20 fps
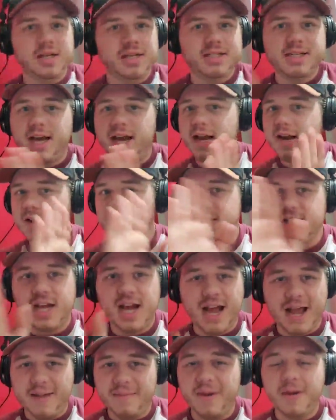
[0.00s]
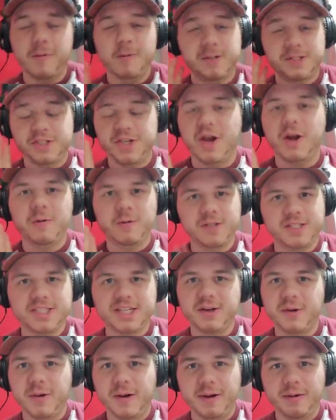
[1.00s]
entire time I was not
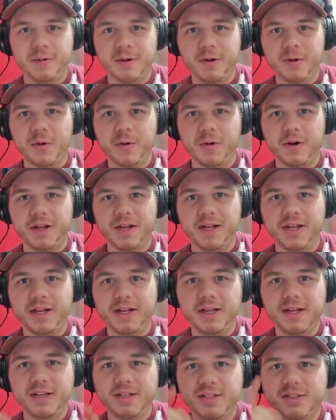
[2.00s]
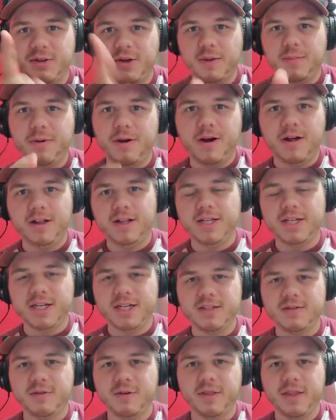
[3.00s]
screen recording, so I
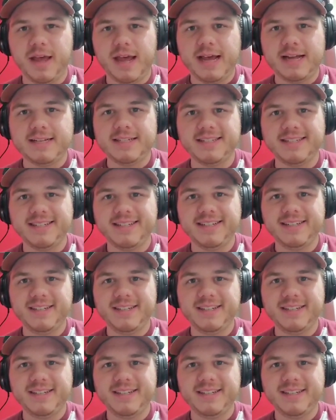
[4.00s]
apologize for that.